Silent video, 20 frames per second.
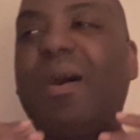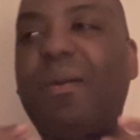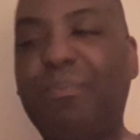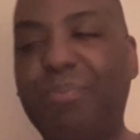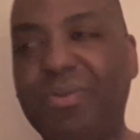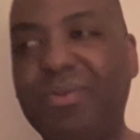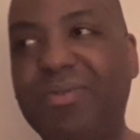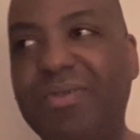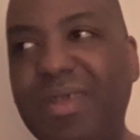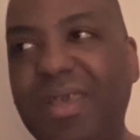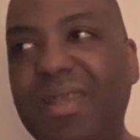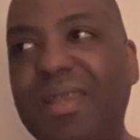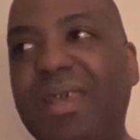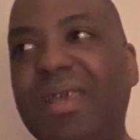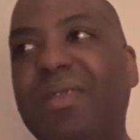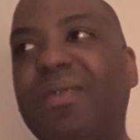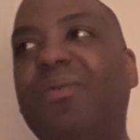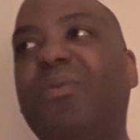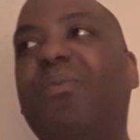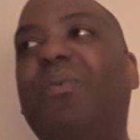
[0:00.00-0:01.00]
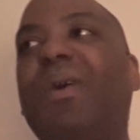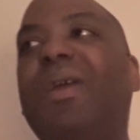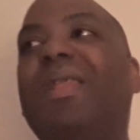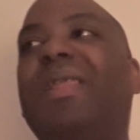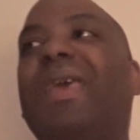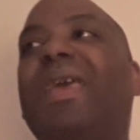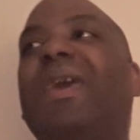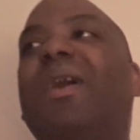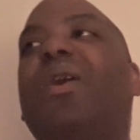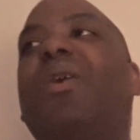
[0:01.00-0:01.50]
presented,
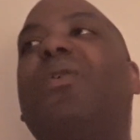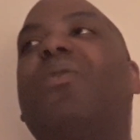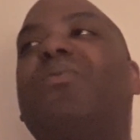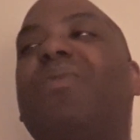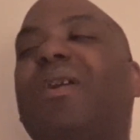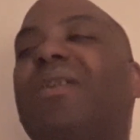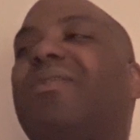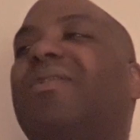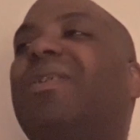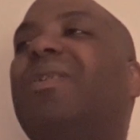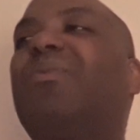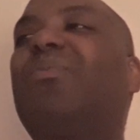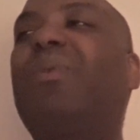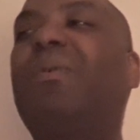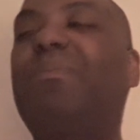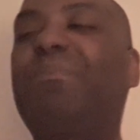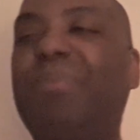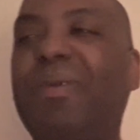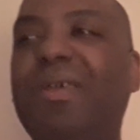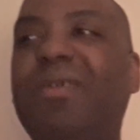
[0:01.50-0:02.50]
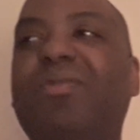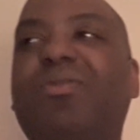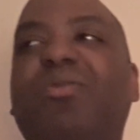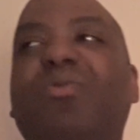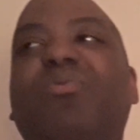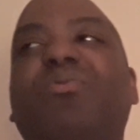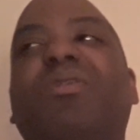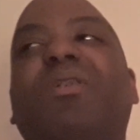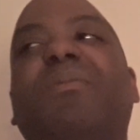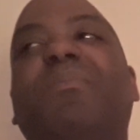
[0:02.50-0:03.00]
when they are arrested with
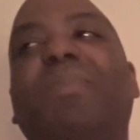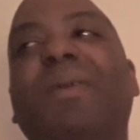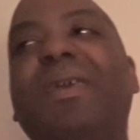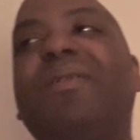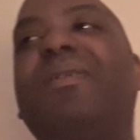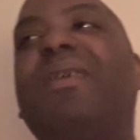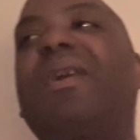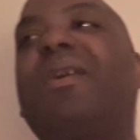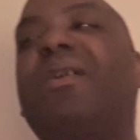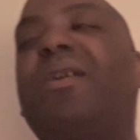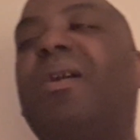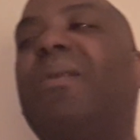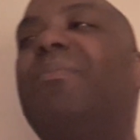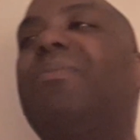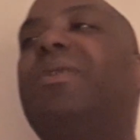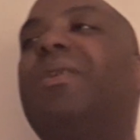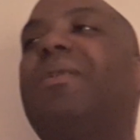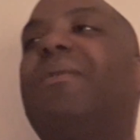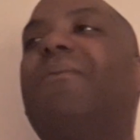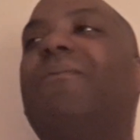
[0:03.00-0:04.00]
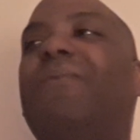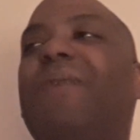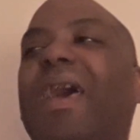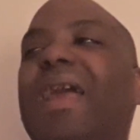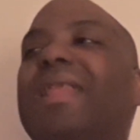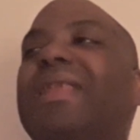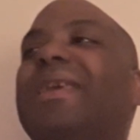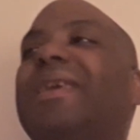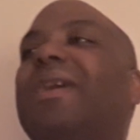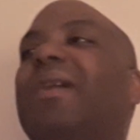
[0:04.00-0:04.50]
pistols, it means they come to the
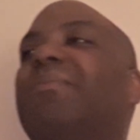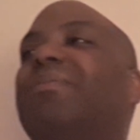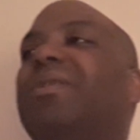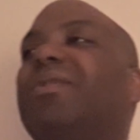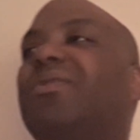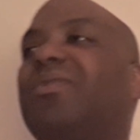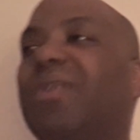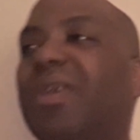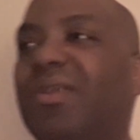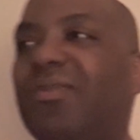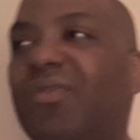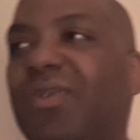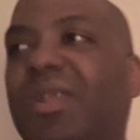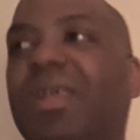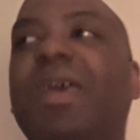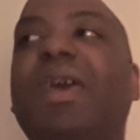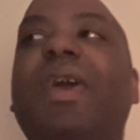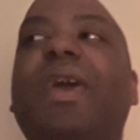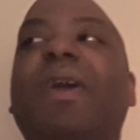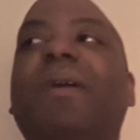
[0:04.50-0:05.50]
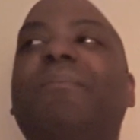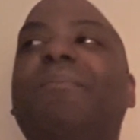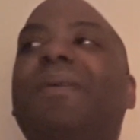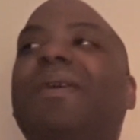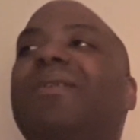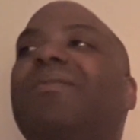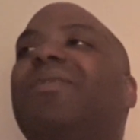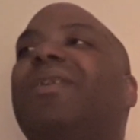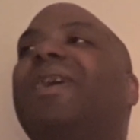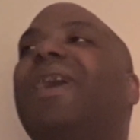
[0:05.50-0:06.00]
valley of decision. It
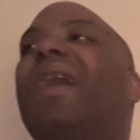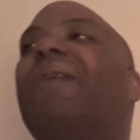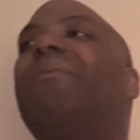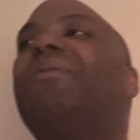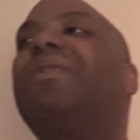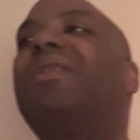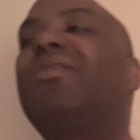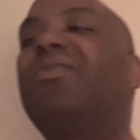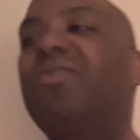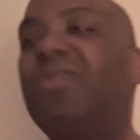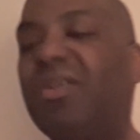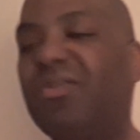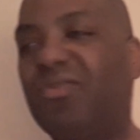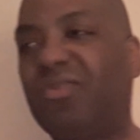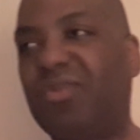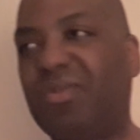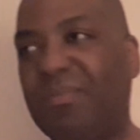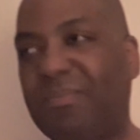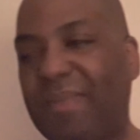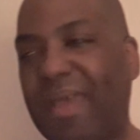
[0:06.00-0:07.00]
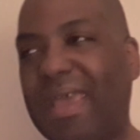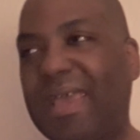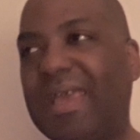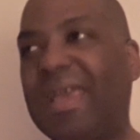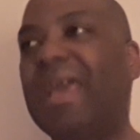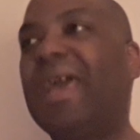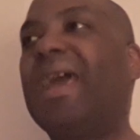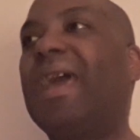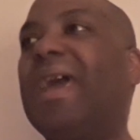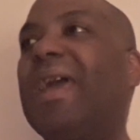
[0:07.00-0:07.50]
means they have a decision to make.
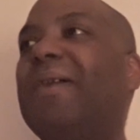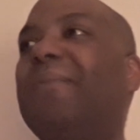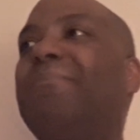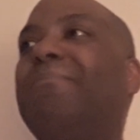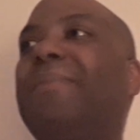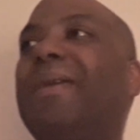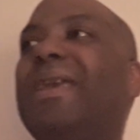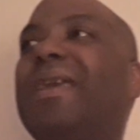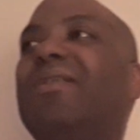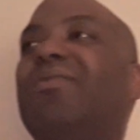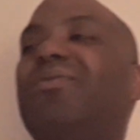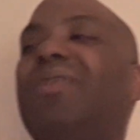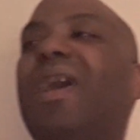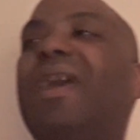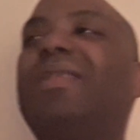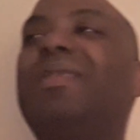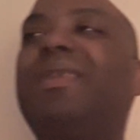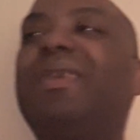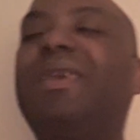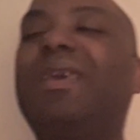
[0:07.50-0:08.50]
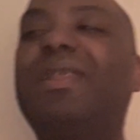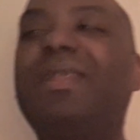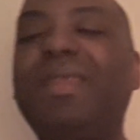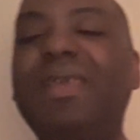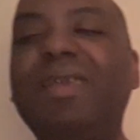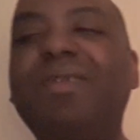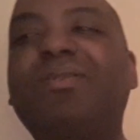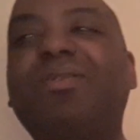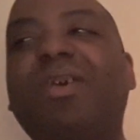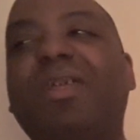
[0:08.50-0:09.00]
It means that the
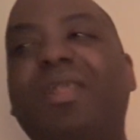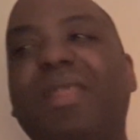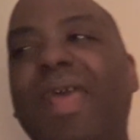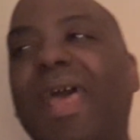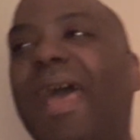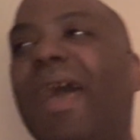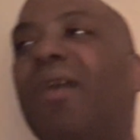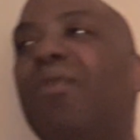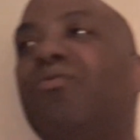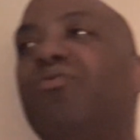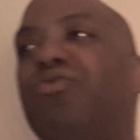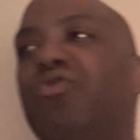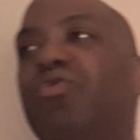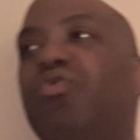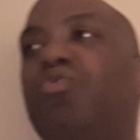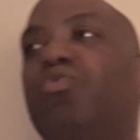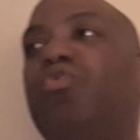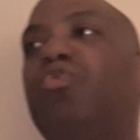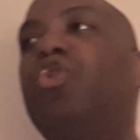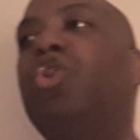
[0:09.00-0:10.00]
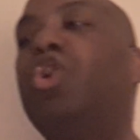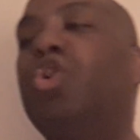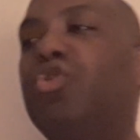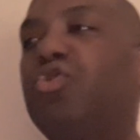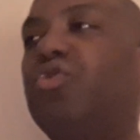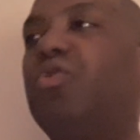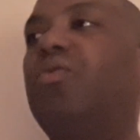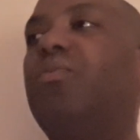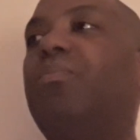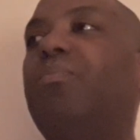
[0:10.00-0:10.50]
elites allowed you
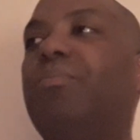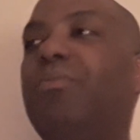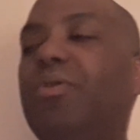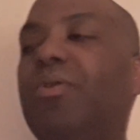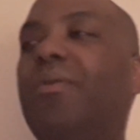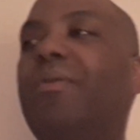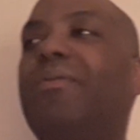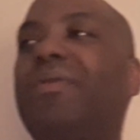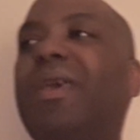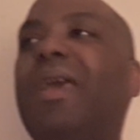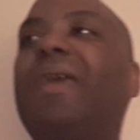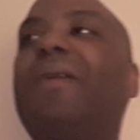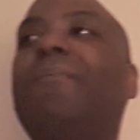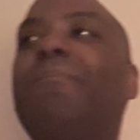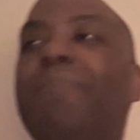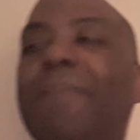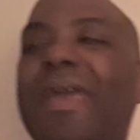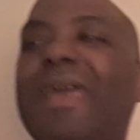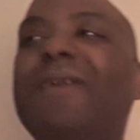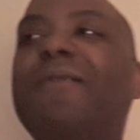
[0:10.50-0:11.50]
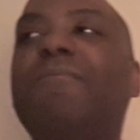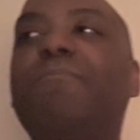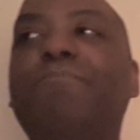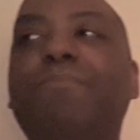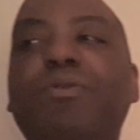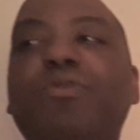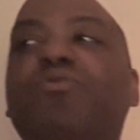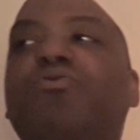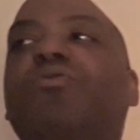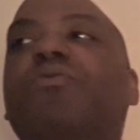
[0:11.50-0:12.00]
to, you know what I'm saying, make
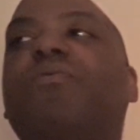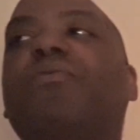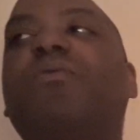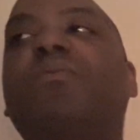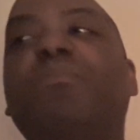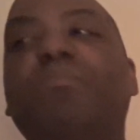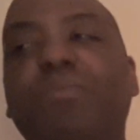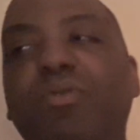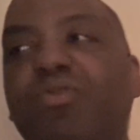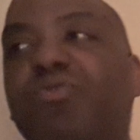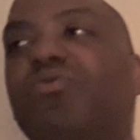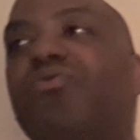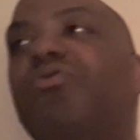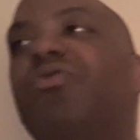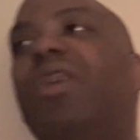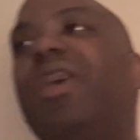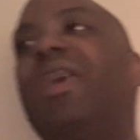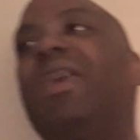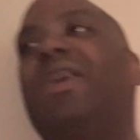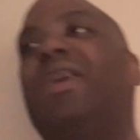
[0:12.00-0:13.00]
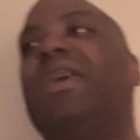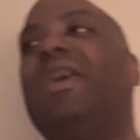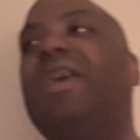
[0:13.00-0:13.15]
beautiful music